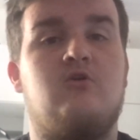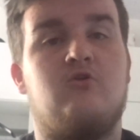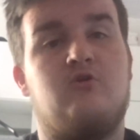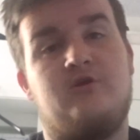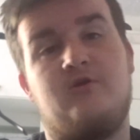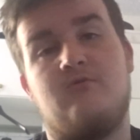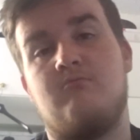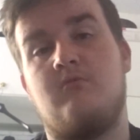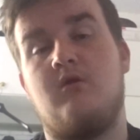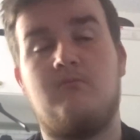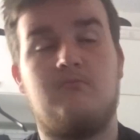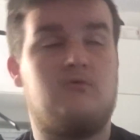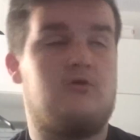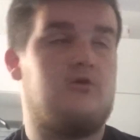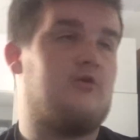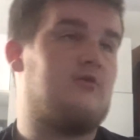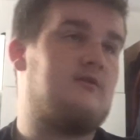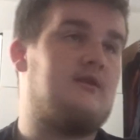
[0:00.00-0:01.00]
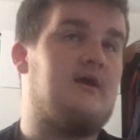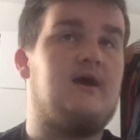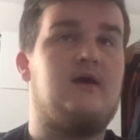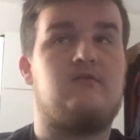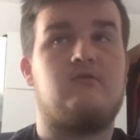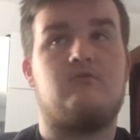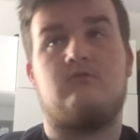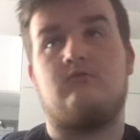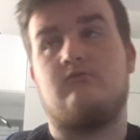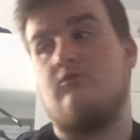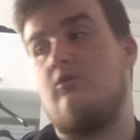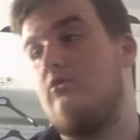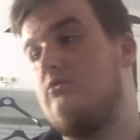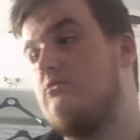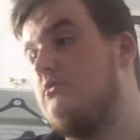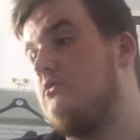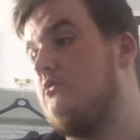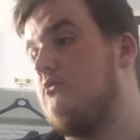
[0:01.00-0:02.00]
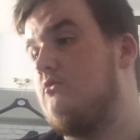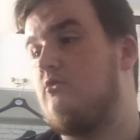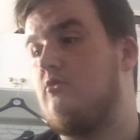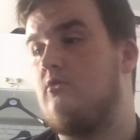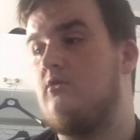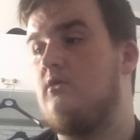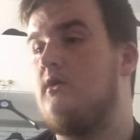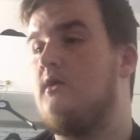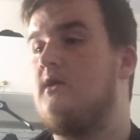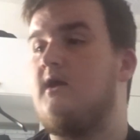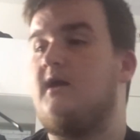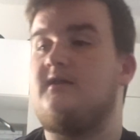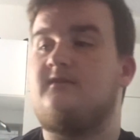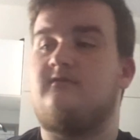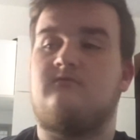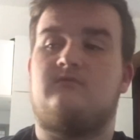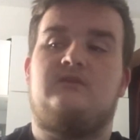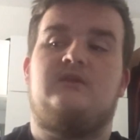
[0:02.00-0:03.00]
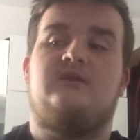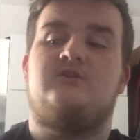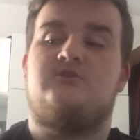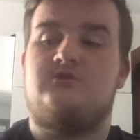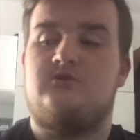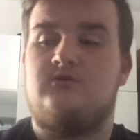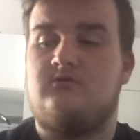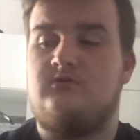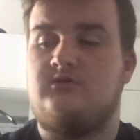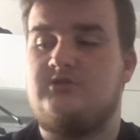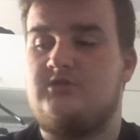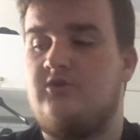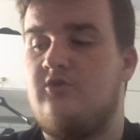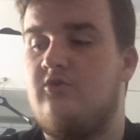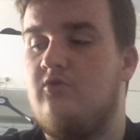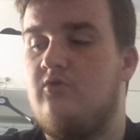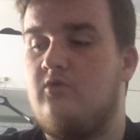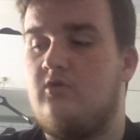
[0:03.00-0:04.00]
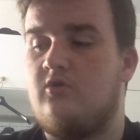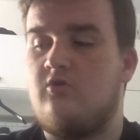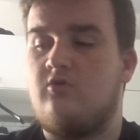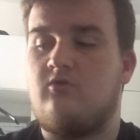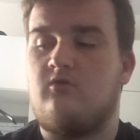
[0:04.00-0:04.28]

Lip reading: or your mum, or your dad, or a doctor, or a teacher at school,